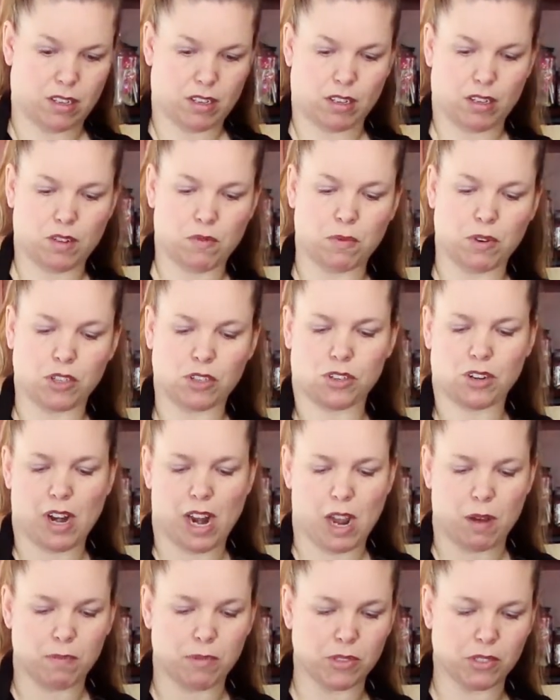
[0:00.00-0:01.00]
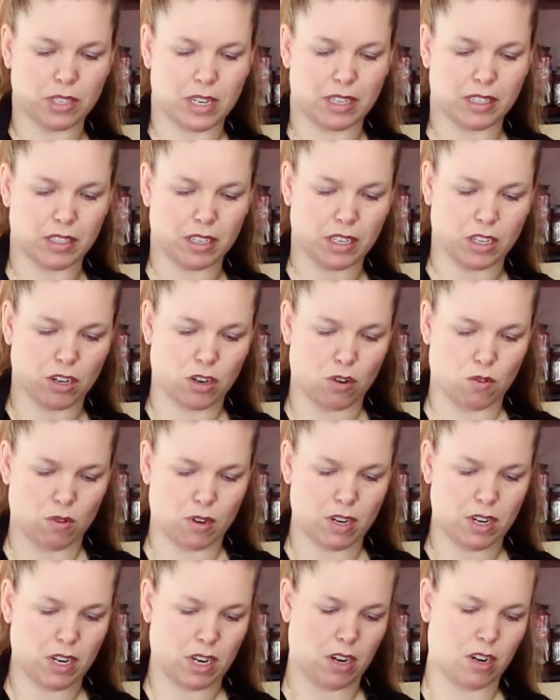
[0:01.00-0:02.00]
You want your apples nicely
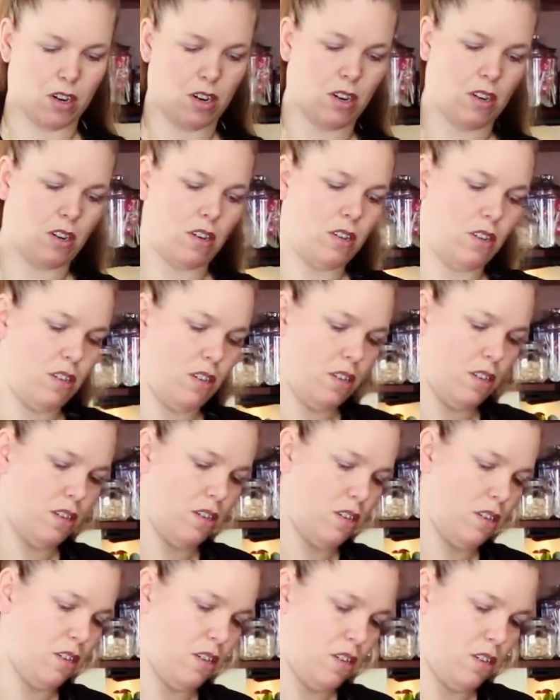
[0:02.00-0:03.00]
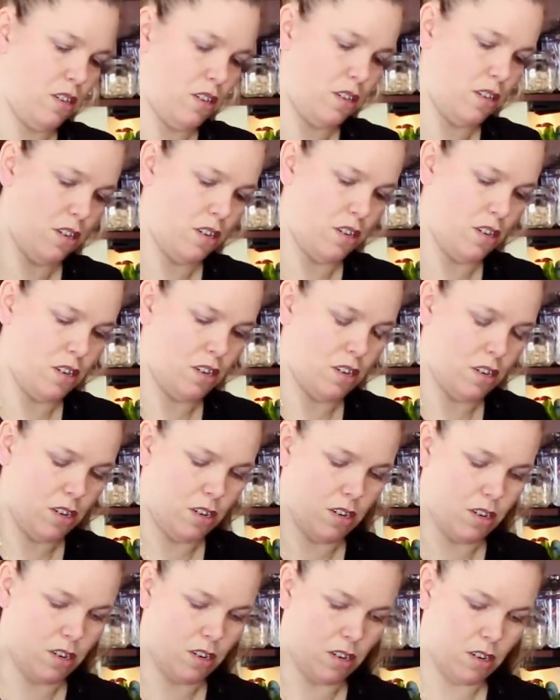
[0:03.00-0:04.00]
coated here.
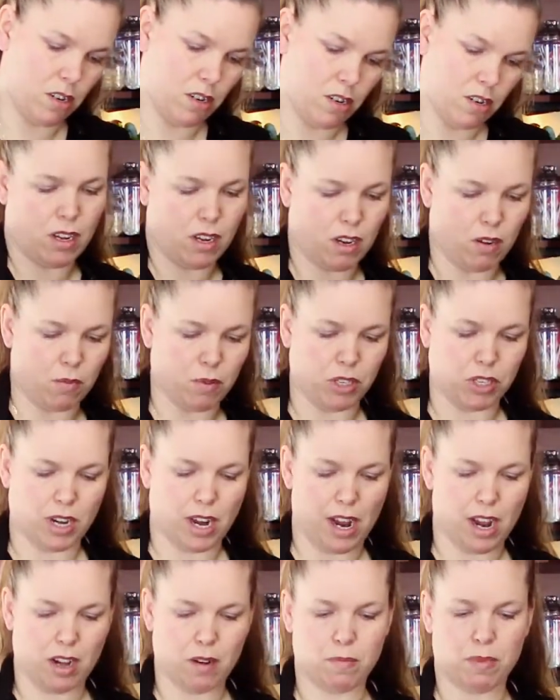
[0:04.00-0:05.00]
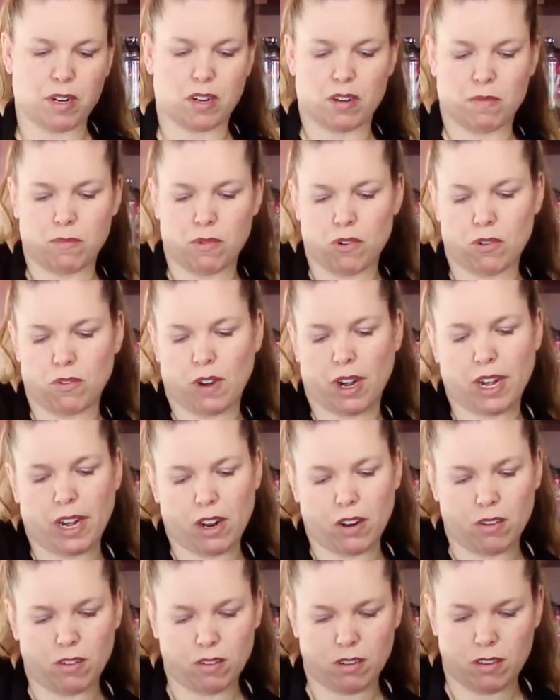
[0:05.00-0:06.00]
I wish I had a bigger bowl right now.